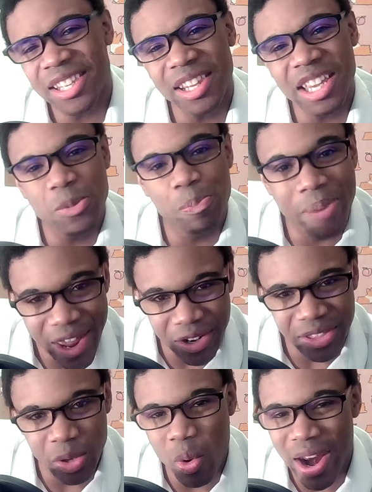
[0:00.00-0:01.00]
at least better
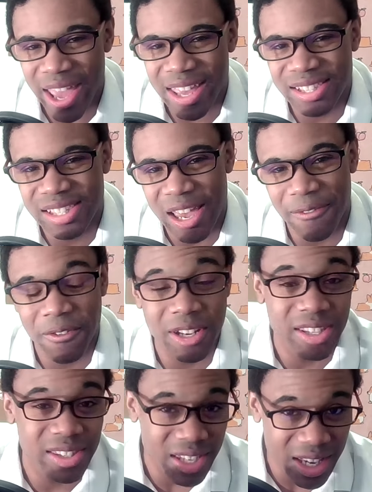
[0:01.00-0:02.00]
than what I can say for the
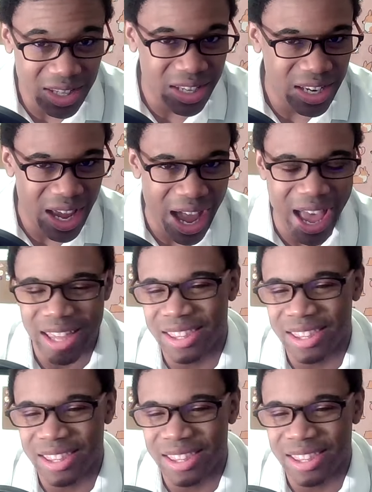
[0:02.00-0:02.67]
C G I.